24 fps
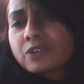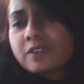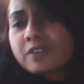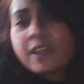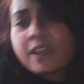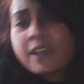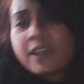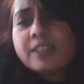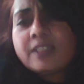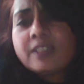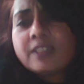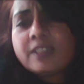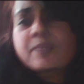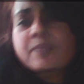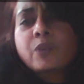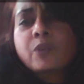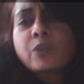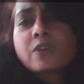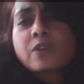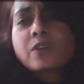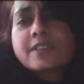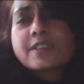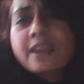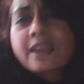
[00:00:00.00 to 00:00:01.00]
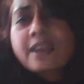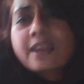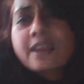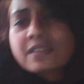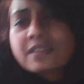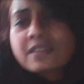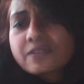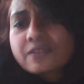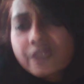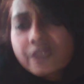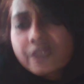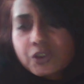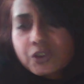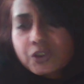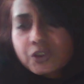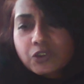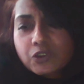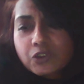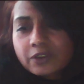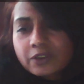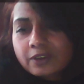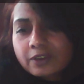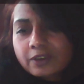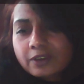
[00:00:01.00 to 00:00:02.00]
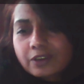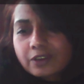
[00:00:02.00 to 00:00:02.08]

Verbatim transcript: That's pure science fiction.